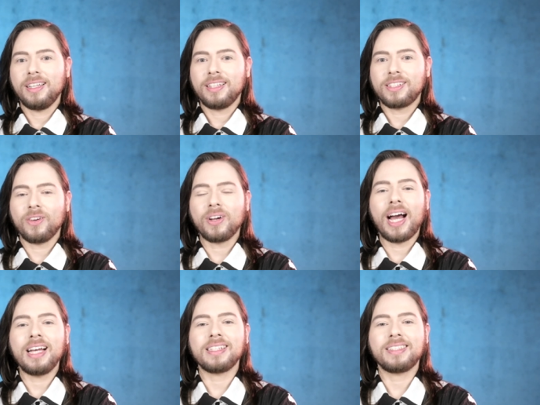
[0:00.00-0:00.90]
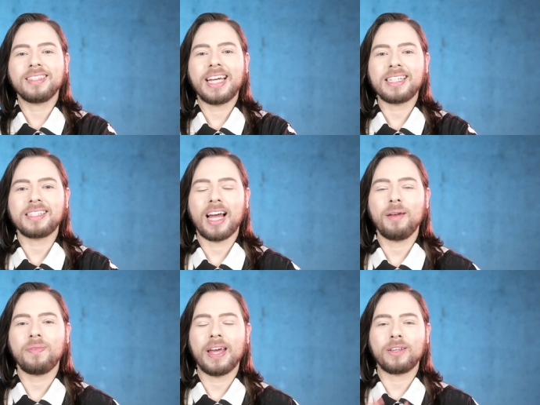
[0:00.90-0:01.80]
So guys, until next
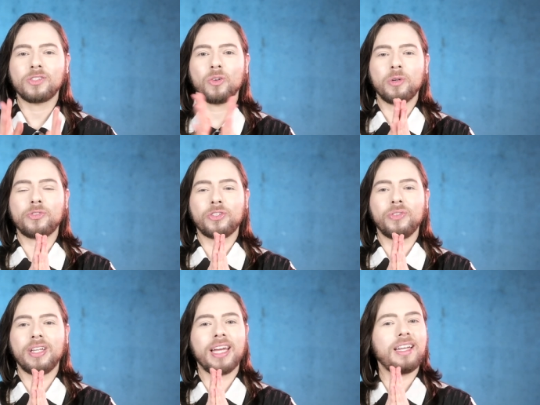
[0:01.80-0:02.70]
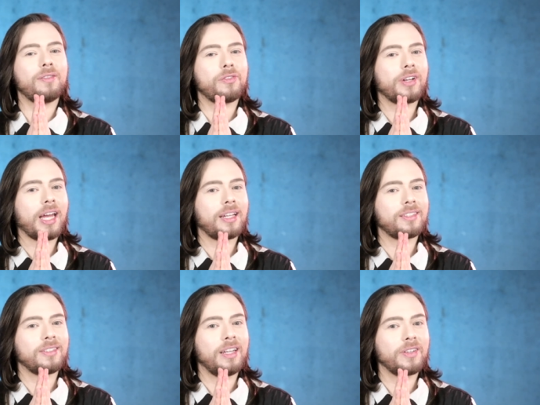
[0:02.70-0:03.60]
time, thank you so much for tuning in. Never forget
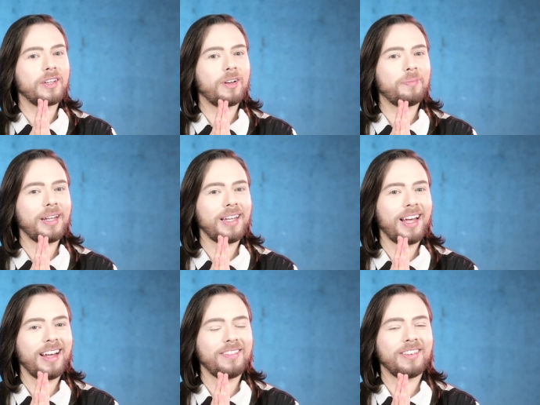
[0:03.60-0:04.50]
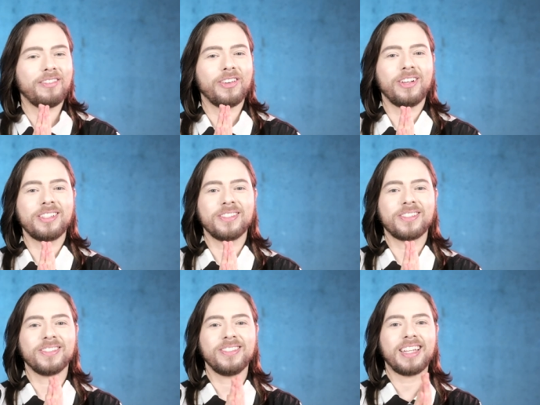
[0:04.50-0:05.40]
to never give up on love. Love you all. See you
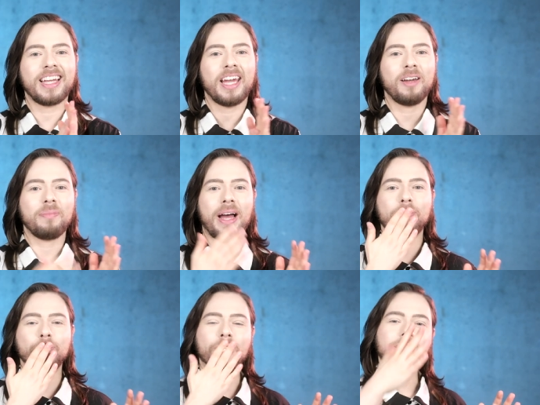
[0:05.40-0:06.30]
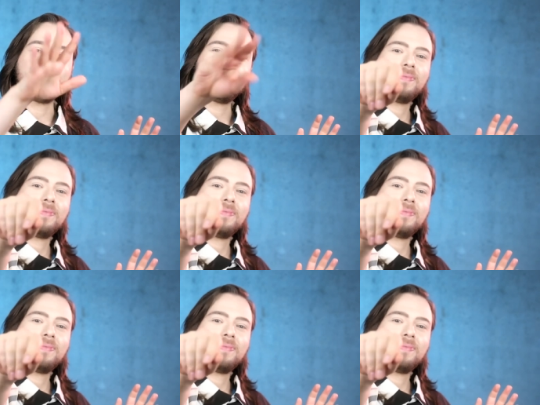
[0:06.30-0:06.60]
soon. Take care. Bye.